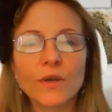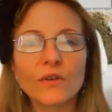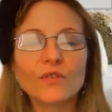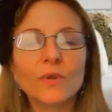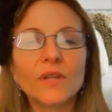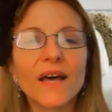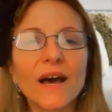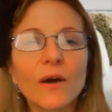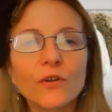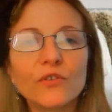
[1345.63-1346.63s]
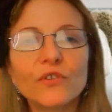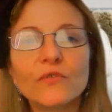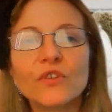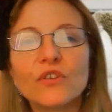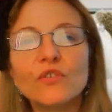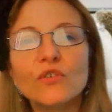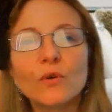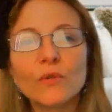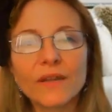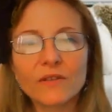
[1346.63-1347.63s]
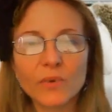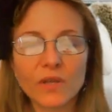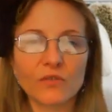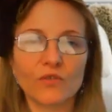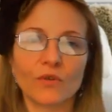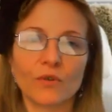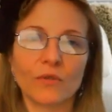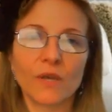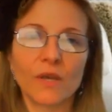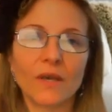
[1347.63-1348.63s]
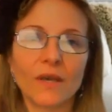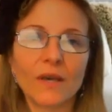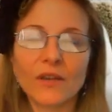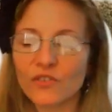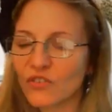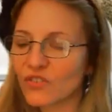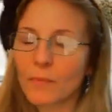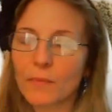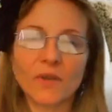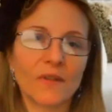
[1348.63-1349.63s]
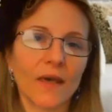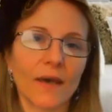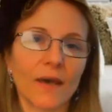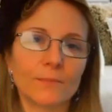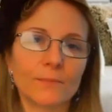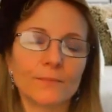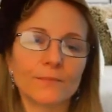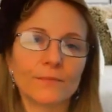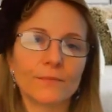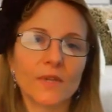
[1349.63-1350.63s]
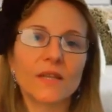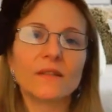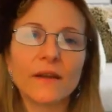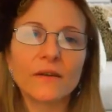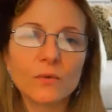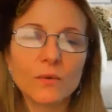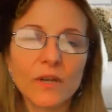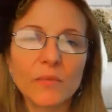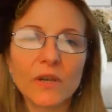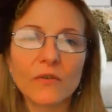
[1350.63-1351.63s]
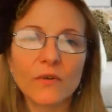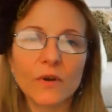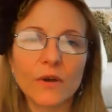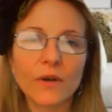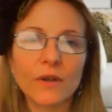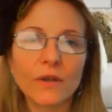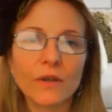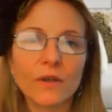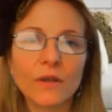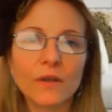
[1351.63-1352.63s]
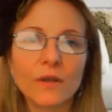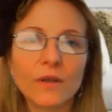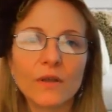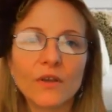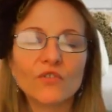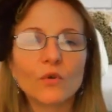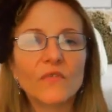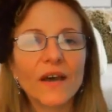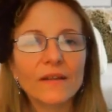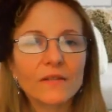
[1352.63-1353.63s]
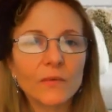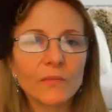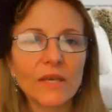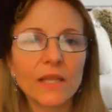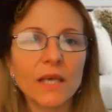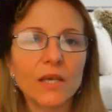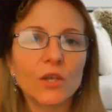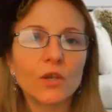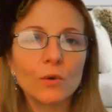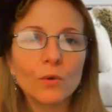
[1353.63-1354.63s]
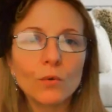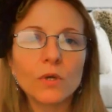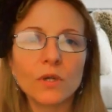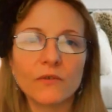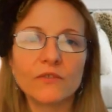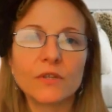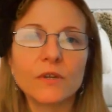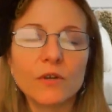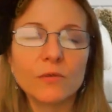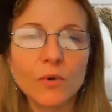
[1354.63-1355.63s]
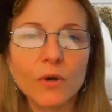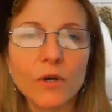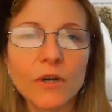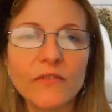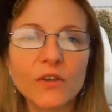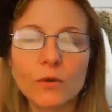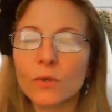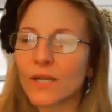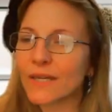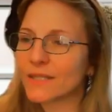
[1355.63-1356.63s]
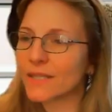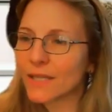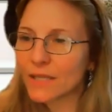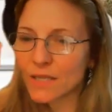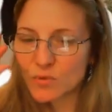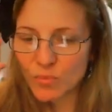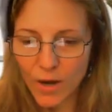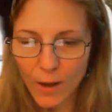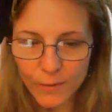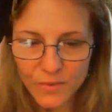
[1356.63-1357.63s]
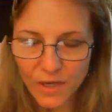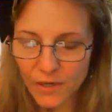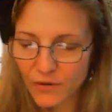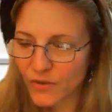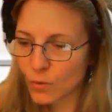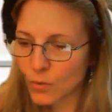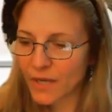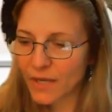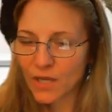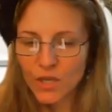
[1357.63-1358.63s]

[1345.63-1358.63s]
So allow yourself to know that to be the truth and just step into that. And that is what I'm here for. So if that's something that you would love to learn more of, that you would like to get these problems out of your way